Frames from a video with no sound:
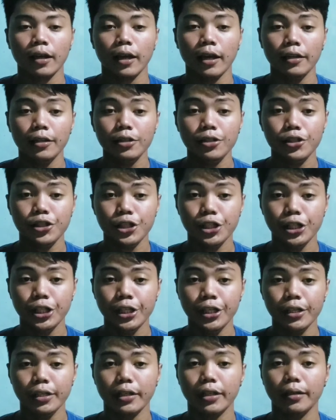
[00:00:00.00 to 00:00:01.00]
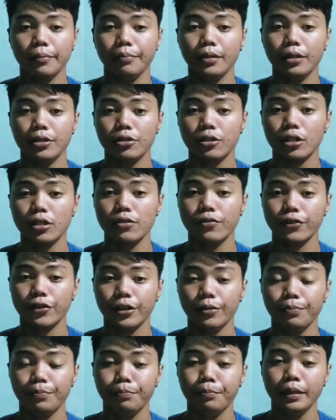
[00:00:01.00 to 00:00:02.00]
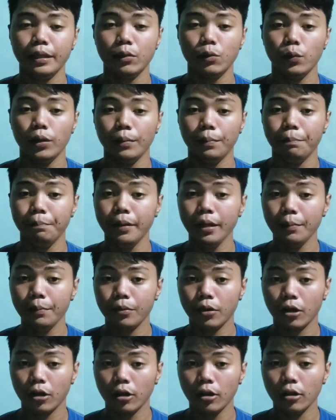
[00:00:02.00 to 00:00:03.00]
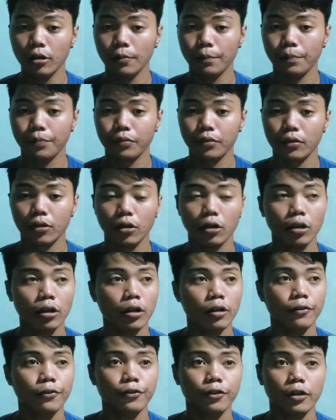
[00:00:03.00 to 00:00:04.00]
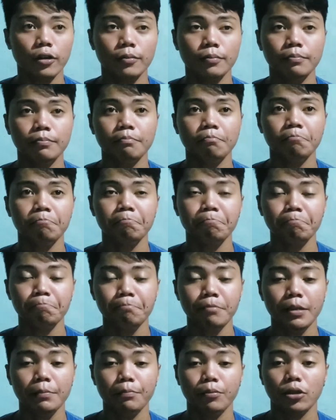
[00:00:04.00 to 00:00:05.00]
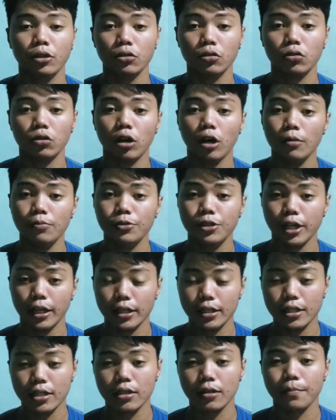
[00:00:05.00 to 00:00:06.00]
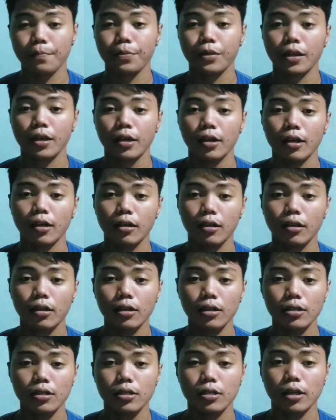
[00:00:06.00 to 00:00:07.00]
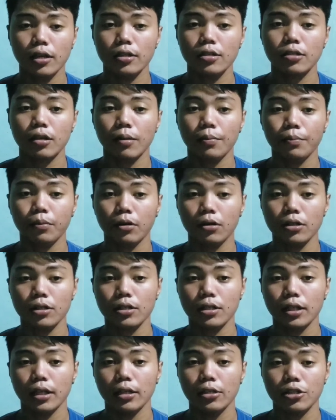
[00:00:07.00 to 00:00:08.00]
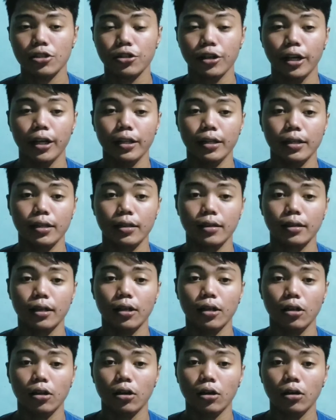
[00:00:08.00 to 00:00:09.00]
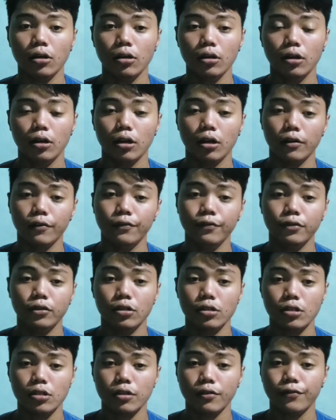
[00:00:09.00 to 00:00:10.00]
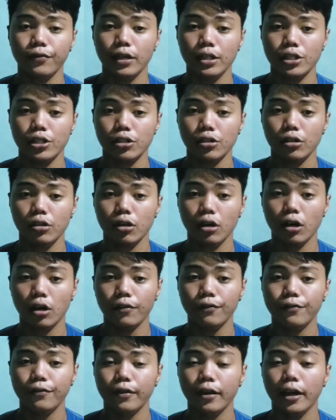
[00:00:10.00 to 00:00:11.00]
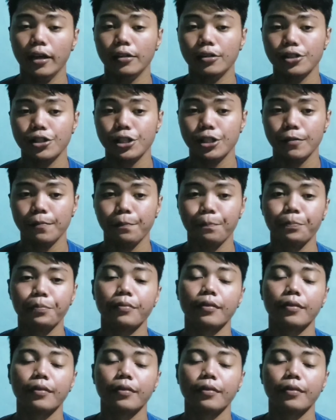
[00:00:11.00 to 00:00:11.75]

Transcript: Energy can be transferred between people or from people to objects. These examples illustrate the law of conservation of energy.